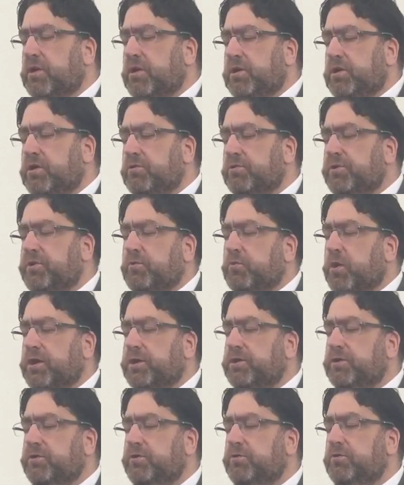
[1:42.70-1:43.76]
You are the
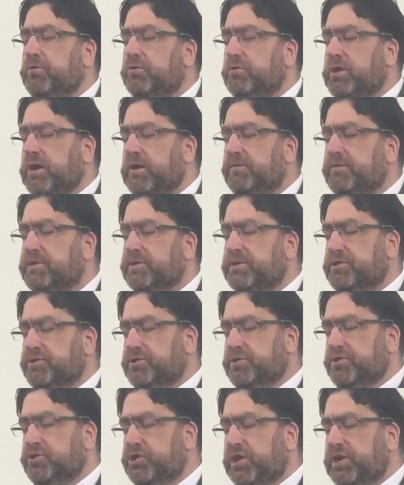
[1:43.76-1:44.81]
one who gives us
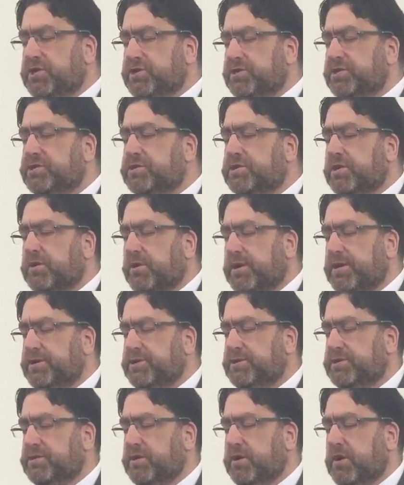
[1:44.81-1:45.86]
Jesus
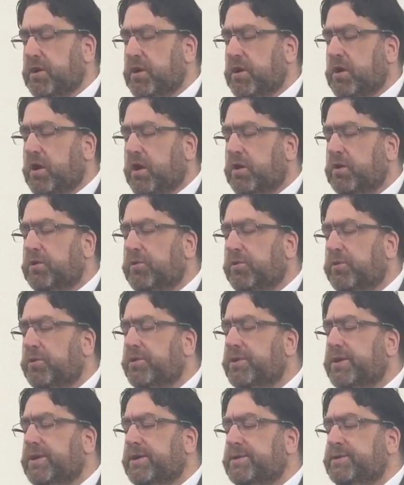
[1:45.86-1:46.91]
Christ, our
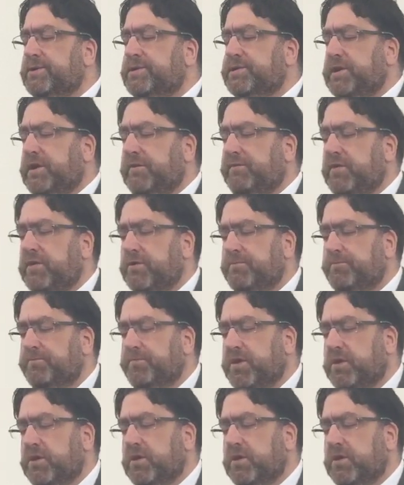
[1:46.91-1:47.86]
Lord and Savior.